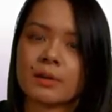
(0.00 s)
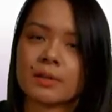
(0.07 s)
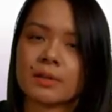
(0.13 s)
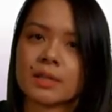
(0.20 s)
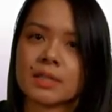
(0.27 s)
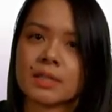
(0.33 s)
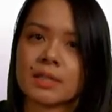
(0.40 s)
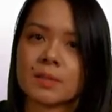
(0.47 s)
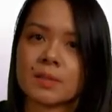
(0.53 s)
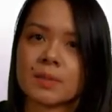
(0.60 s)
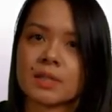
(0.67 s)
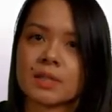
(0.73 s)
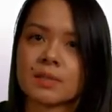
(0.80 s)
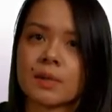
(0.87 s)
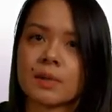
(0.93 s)
on the DSP
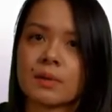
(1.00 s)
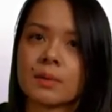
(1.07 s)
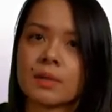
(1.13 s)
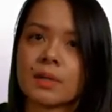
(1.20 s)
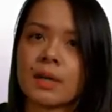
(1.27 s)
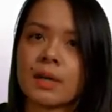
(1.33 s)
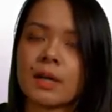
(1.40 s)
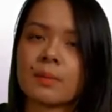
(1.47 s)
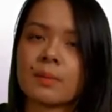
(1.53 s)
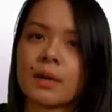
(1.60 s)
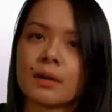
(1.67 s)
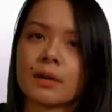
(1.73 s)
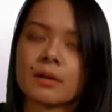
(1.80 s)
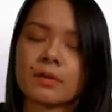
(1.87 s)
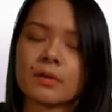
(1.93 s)
as well. He had a
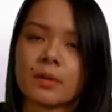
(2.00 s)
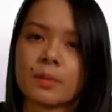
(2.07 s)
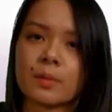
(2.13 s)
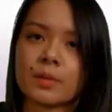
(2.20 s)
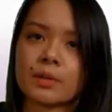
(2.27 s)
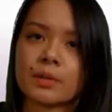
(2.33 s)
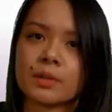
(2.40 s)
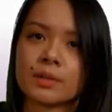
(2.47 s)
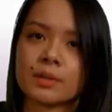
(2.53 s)
background of opioid use